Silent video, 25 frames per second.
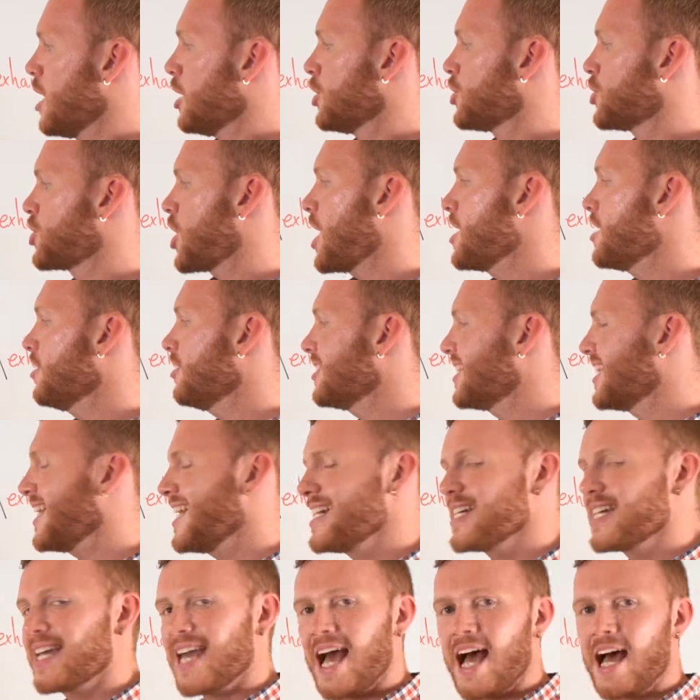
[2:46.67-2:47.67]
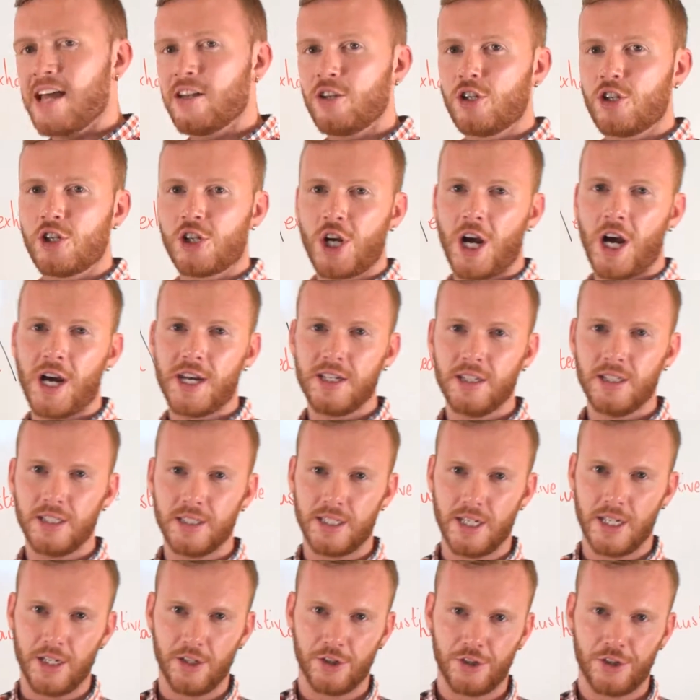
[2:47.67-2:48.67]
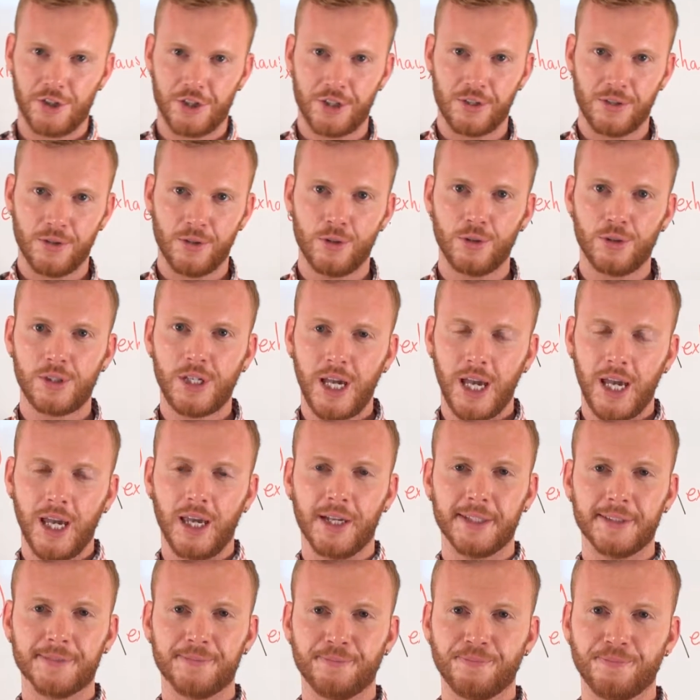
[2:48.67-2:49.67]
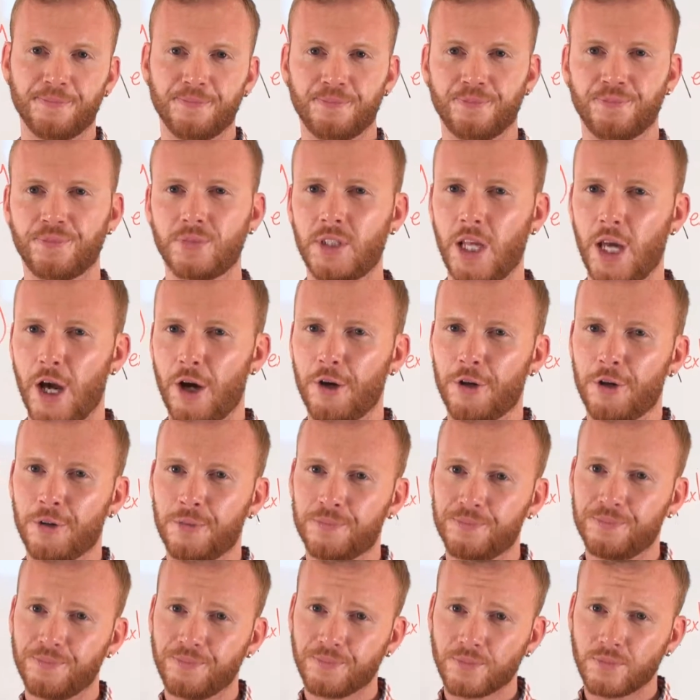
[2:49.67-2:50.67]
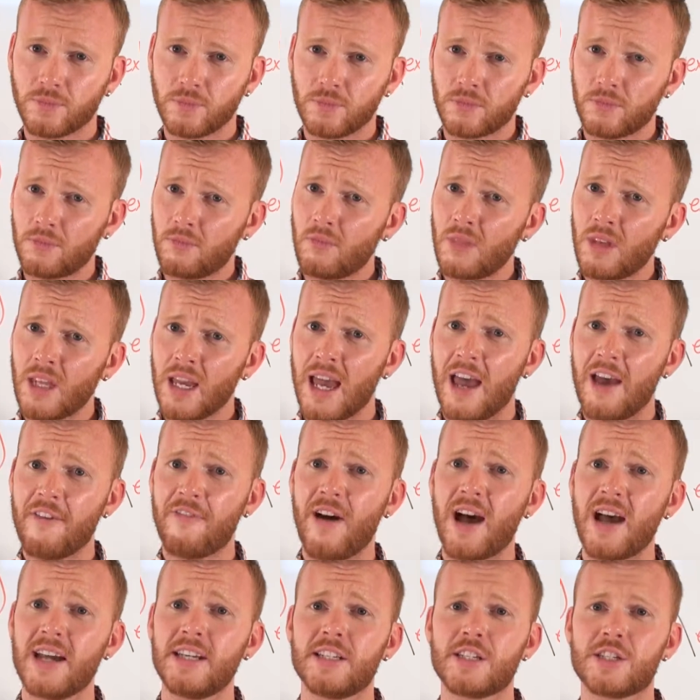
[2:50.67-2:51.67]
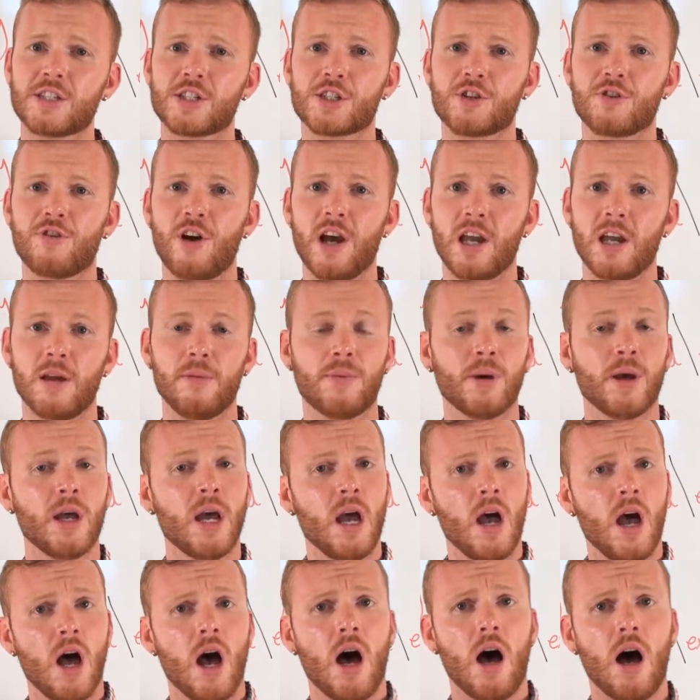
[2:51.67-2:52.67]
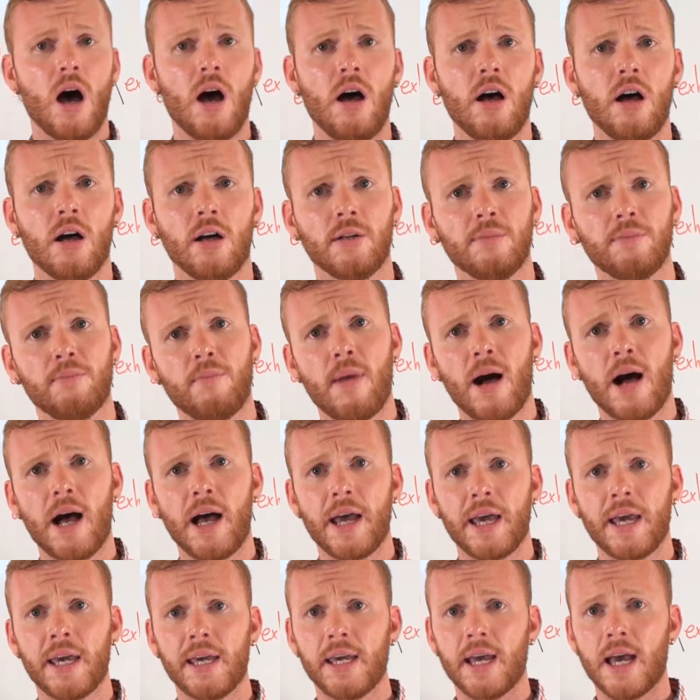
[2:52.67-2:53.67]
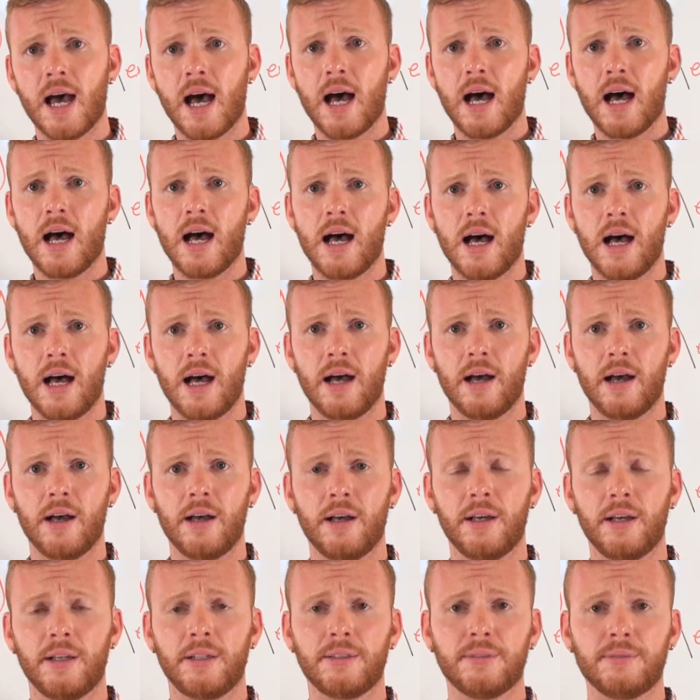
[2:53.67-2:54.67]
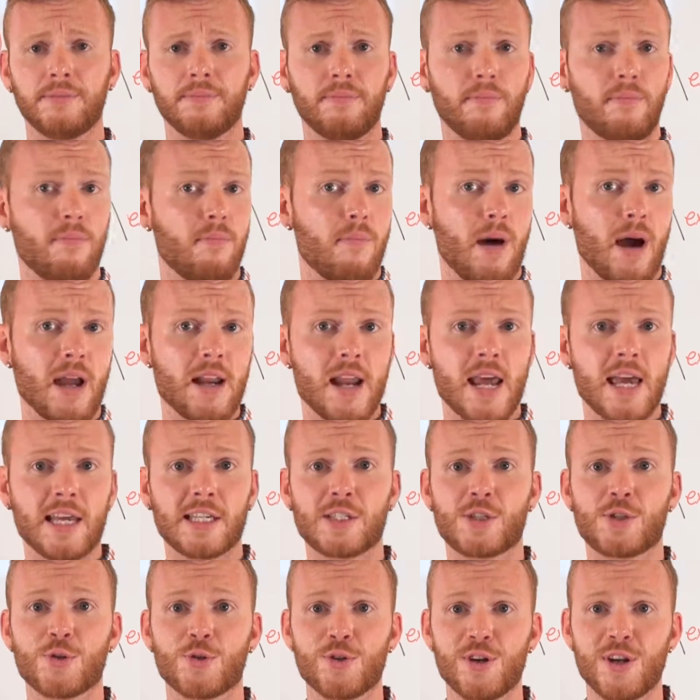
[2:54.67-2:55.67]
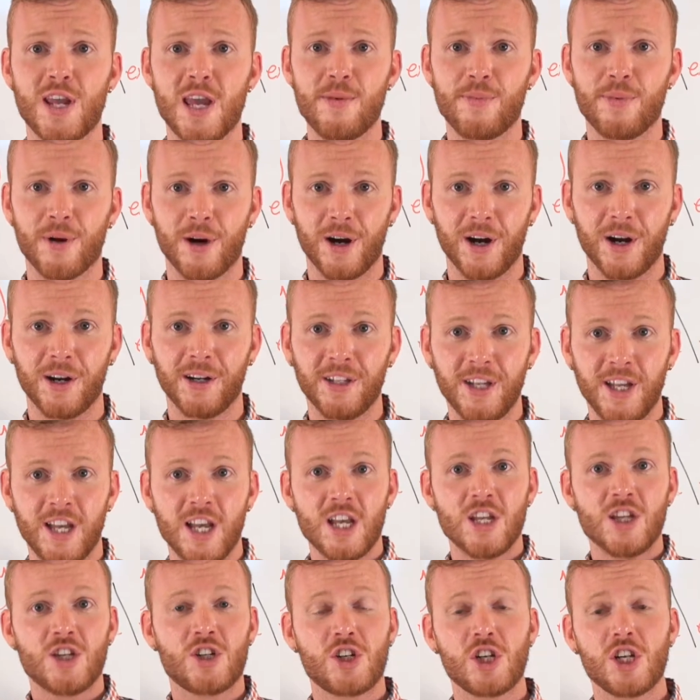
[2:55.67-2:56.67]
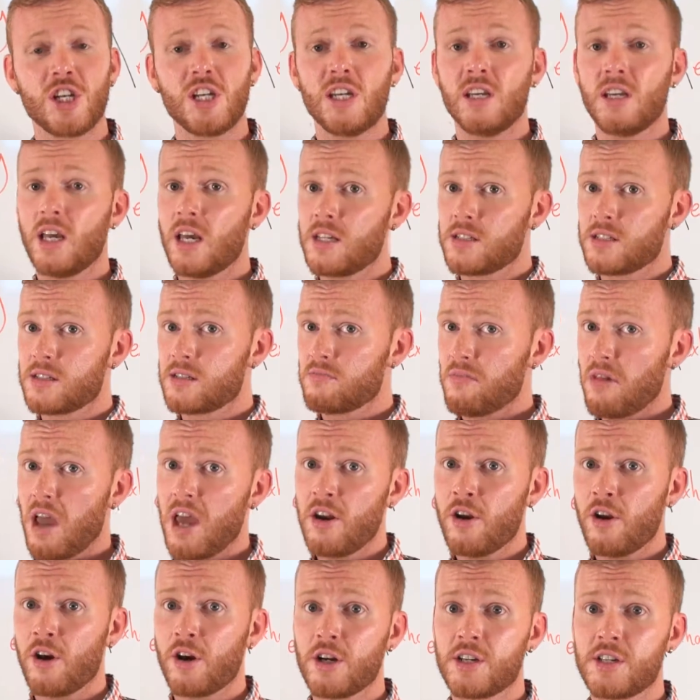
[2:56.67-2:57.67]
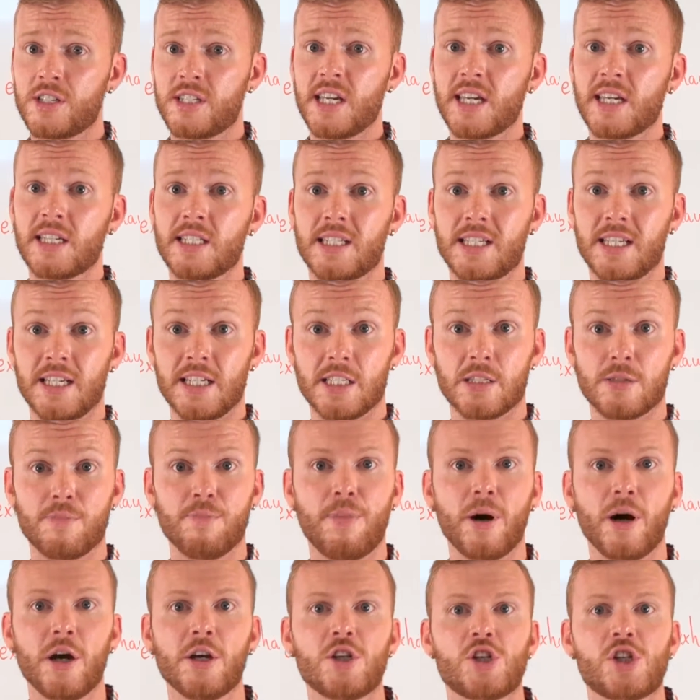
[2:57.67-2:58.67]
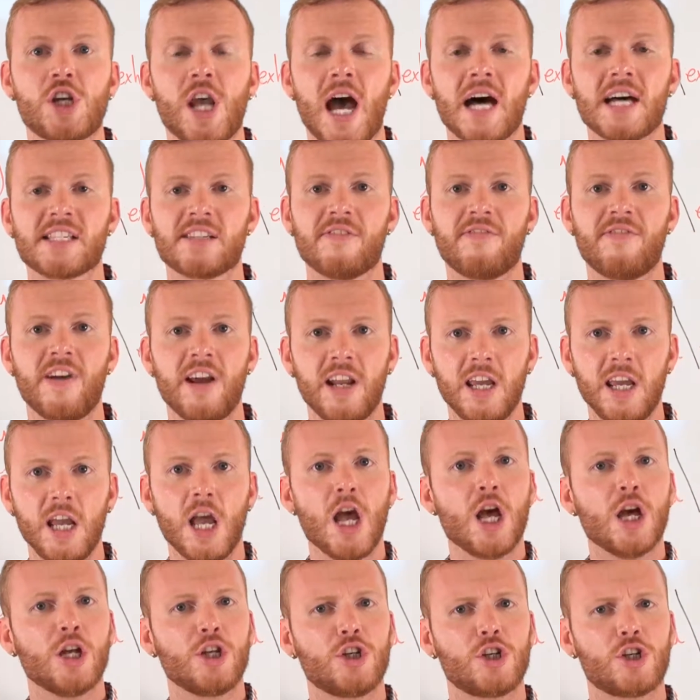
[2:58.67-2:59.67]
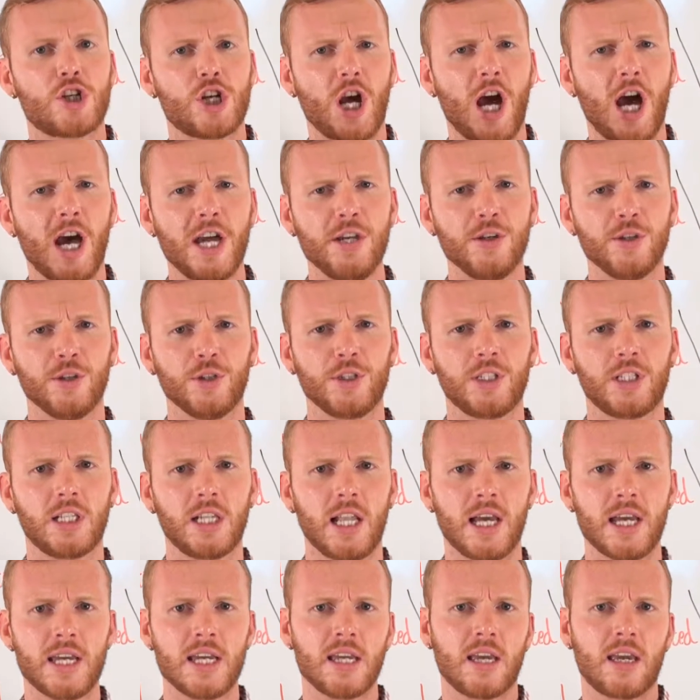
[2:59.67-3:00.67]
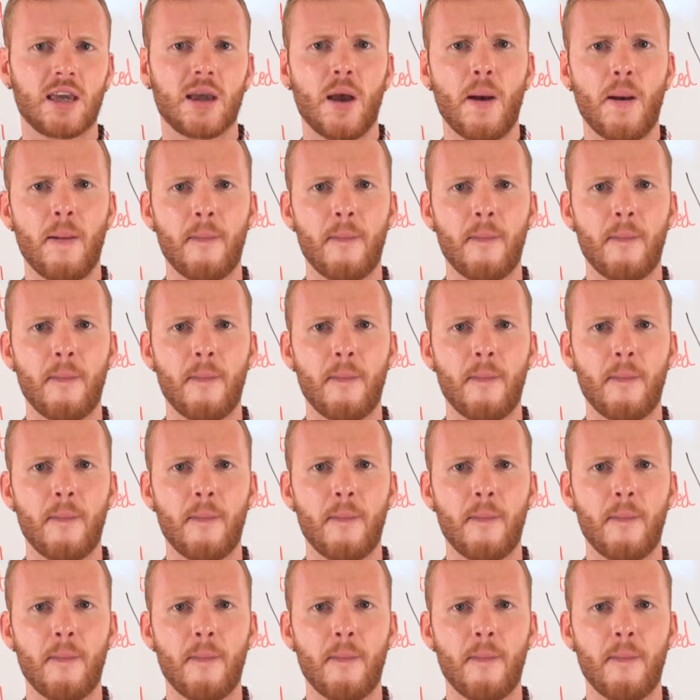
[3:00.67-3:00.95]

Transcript: Childlike and childish. Okay, now, if I describe, my next door neighbour, she is in her 60s, but she has a very childlike